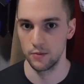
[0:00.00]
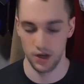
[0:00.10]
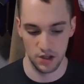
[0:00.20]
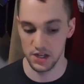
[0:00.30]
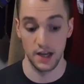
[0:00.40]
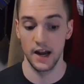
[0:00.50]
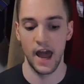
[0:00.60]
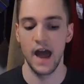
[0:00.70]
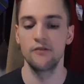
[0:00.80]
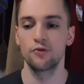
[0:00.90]
Because in
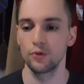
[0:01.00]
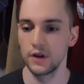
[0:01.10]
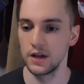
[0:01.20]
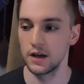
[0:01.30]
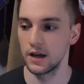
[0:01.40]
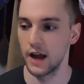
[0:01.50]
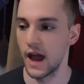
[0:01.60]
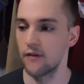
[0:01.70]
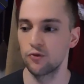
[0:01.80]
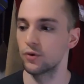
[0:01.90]

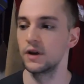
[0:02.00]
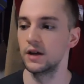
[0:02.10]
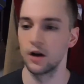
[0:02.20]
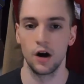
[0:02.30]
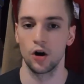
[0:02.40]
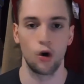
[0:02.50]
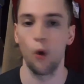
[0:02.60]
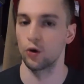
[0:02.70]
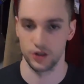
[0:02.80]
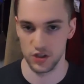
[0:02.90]
every
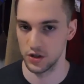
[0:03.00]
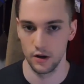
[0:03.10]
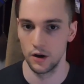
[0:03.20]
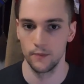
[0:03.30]
course,